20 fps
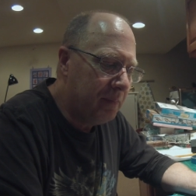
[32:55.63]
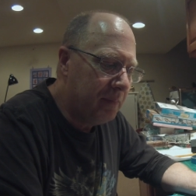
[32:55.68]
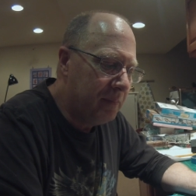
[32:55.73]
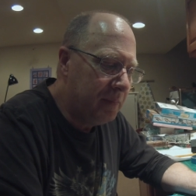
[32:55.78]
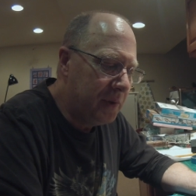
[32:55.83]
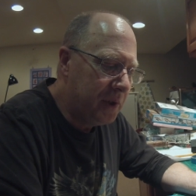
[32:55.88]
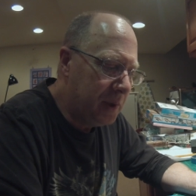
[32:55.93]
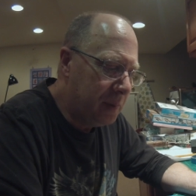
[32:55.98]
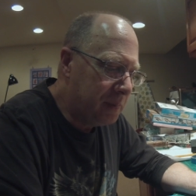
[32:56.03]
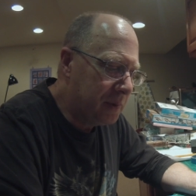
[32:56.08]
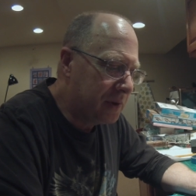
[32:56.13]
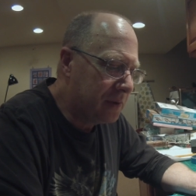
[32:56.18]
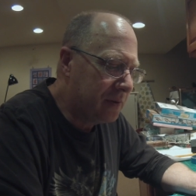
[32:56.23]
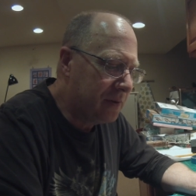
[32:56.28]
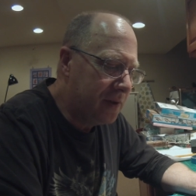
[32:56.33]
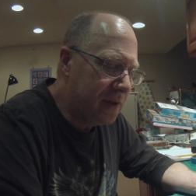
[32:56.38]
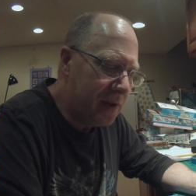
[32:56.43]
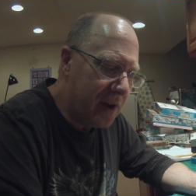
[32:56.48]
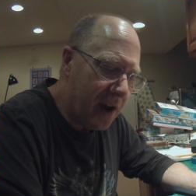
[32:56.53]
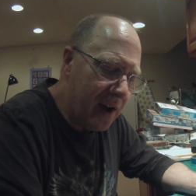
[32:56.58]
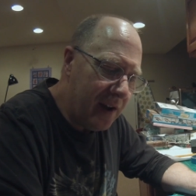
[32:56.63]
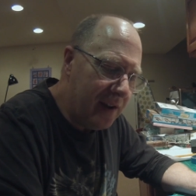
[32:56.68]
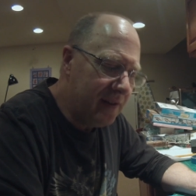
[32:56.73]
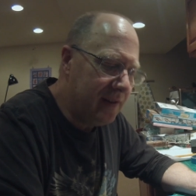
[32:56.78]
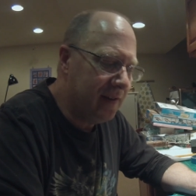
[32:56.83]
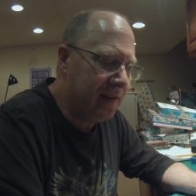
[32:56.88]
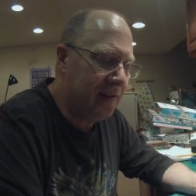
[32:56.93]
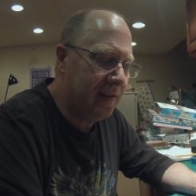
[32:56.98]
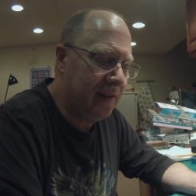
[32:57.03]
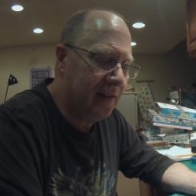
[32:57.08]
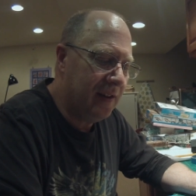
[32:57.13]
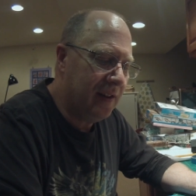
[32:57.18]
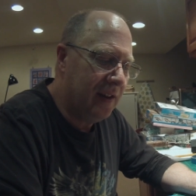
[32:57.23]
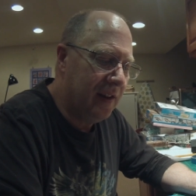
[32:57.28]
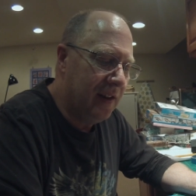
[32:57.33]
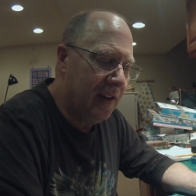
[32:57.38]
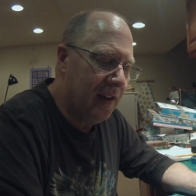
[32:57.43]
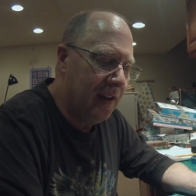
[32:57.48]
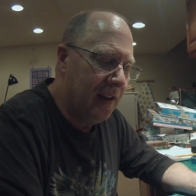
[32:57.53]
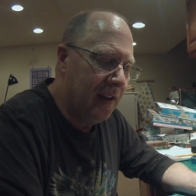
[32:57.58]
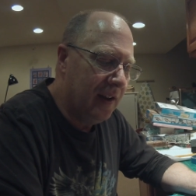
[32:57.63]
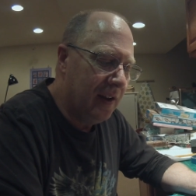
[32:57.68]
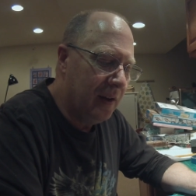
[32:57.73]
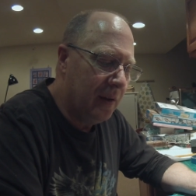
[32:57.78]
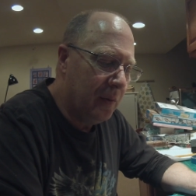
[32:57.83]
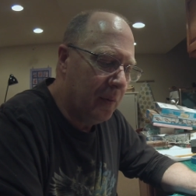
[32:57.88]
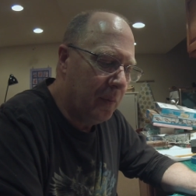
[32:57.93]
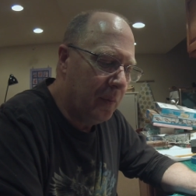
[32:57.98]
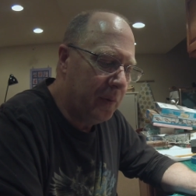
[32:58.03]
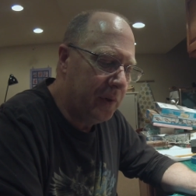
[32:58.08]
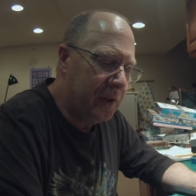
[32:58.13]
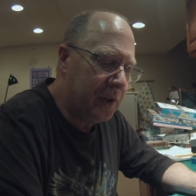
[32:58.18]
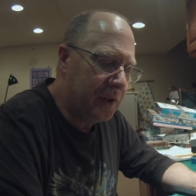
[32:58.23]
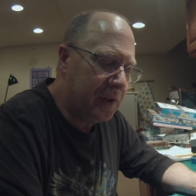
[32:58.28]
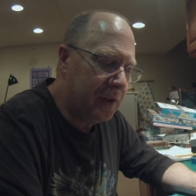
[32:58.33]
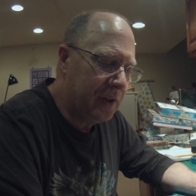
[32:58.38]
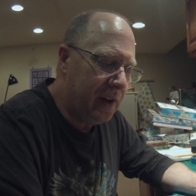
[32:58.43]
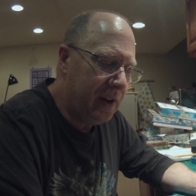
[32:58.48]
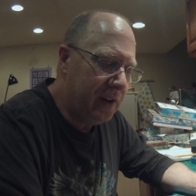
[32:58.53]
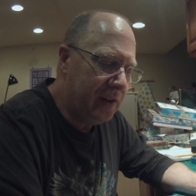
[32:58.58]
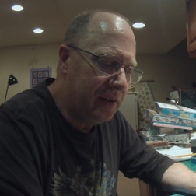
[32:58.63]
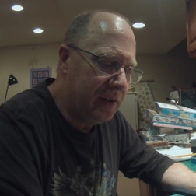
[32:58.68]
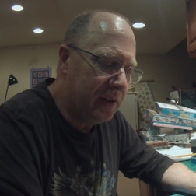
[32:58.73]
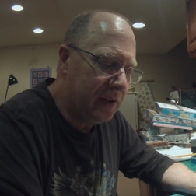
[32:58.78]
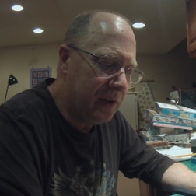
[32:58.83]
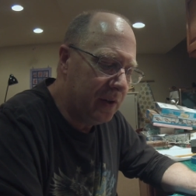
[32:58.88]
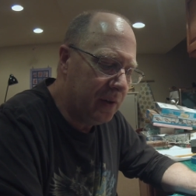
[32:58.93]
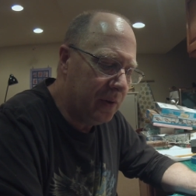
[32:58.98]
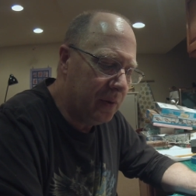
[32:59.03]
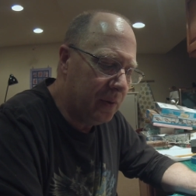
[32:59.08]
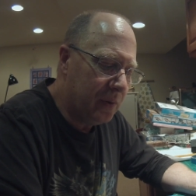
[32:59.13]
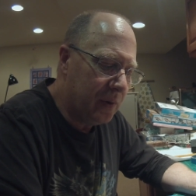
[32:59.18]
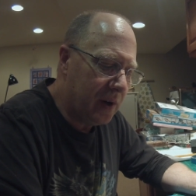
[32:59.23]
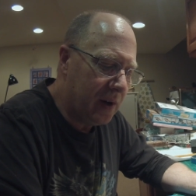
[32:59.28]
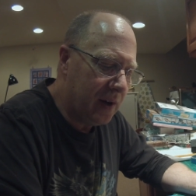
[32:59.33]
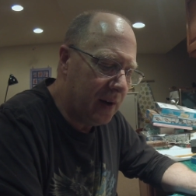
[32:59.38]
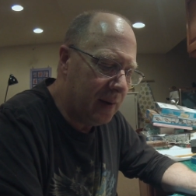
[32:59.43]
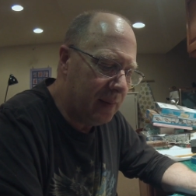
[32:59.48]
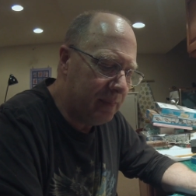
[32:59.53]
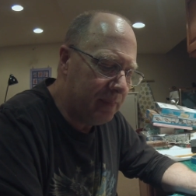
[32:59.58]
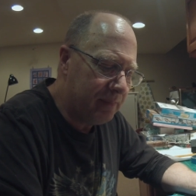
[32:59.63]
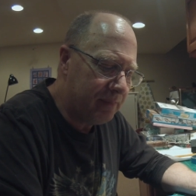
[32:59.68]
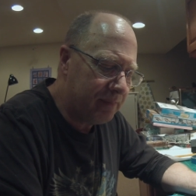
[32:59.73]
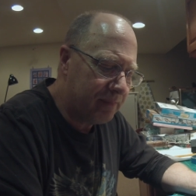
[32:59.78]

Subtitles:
Ship's done. We just need to